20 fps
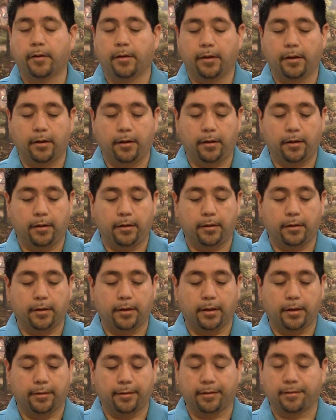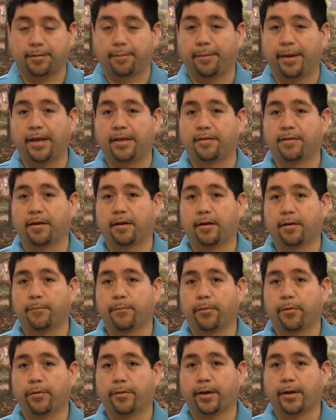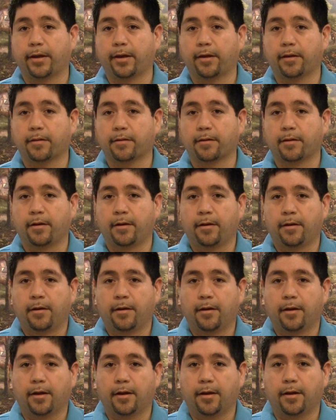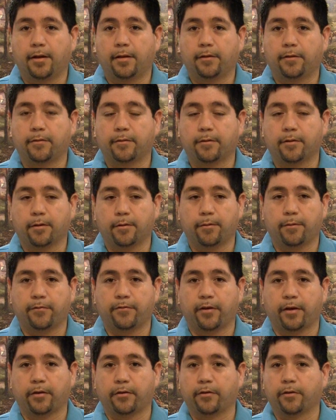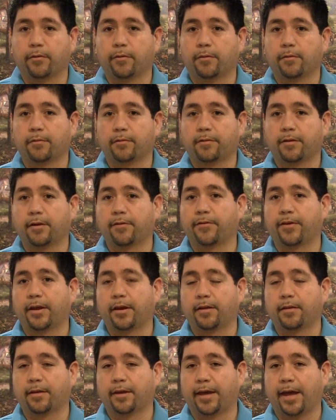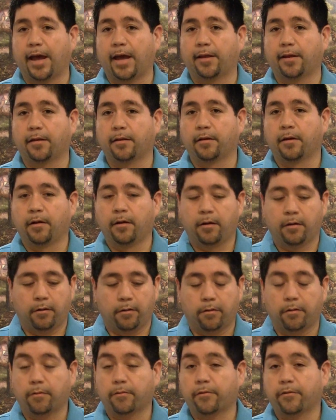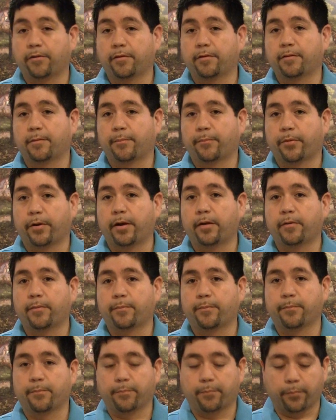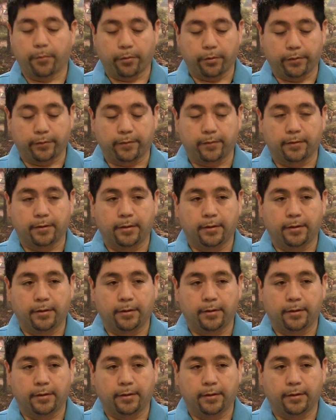And that's the main selling point, I guess, to go with Yangyo instead of getting the Canon, or also just the price point.